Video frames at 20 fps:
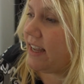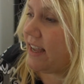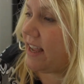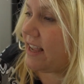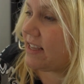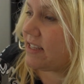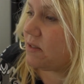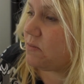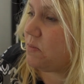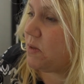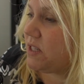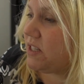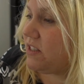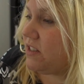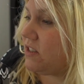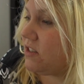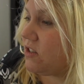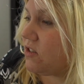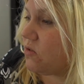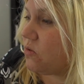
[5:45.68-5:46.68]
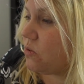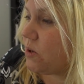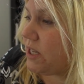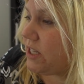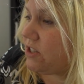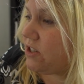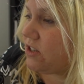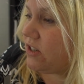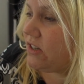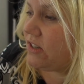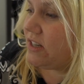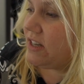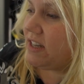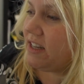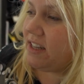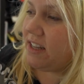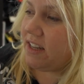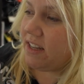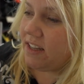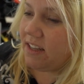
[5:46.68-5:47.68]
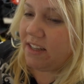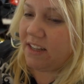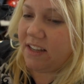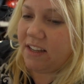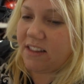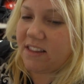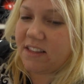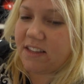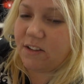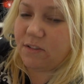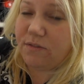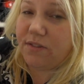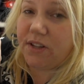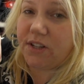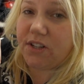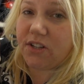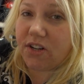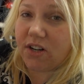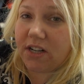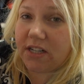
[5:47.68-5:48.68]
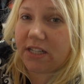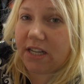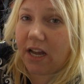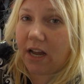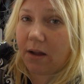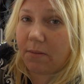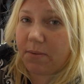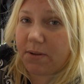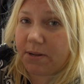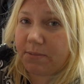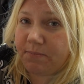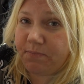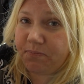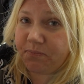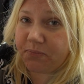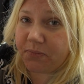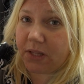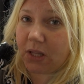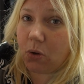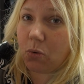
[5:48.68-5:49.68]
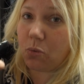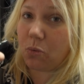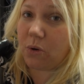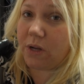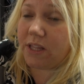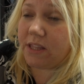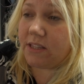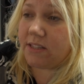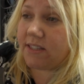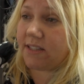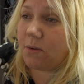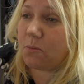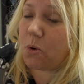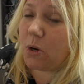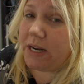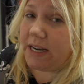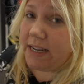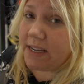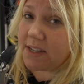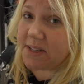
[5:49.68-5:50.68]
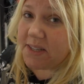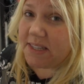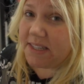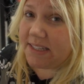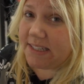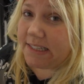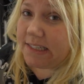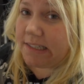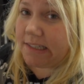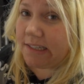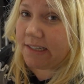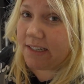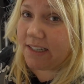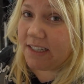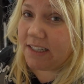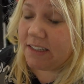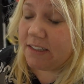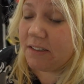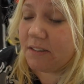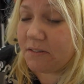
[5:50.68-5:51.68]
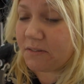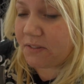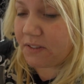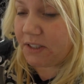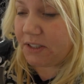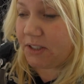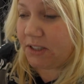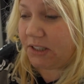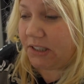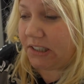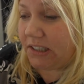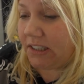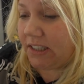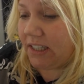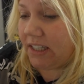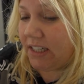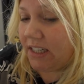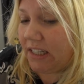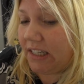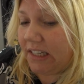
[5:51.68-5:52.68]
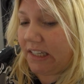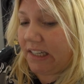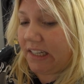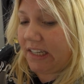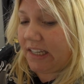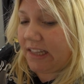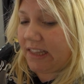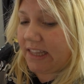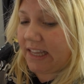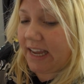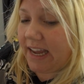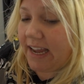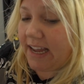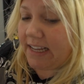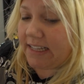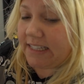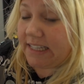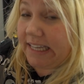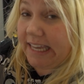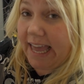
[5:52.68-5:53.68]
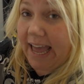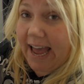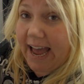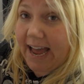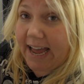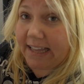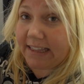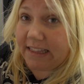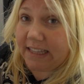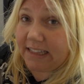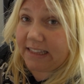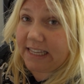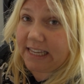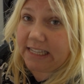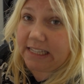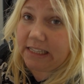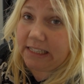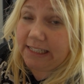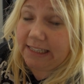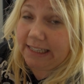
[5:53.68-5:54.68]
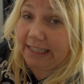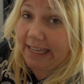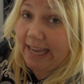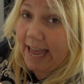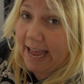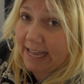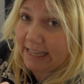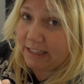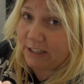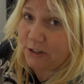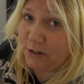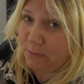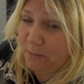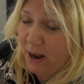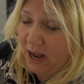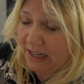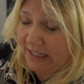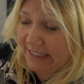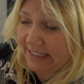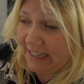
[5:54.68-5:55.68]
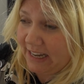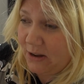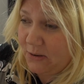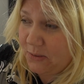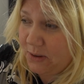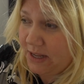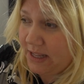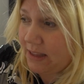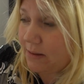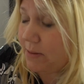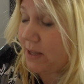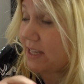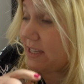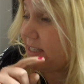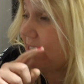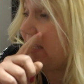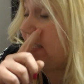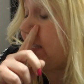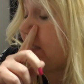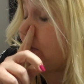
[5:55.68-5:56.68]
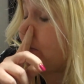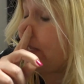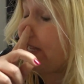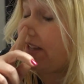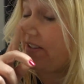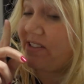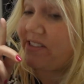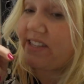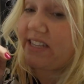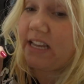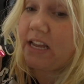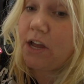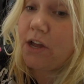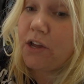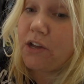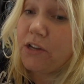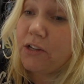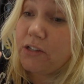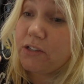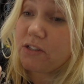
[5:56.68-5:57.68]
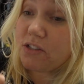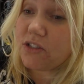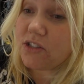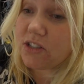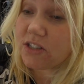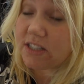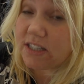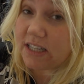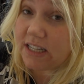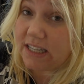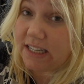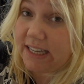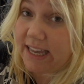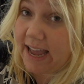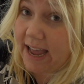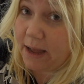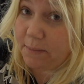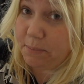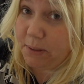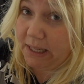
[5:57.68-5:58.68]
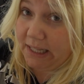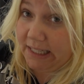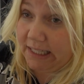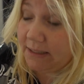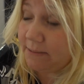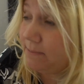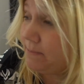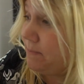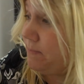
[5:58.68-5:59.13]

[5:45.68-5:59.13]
has been switched, the filter on top, with someone else's filter that has a cat that they clean the cat litter box out with because it smells just like cat pee.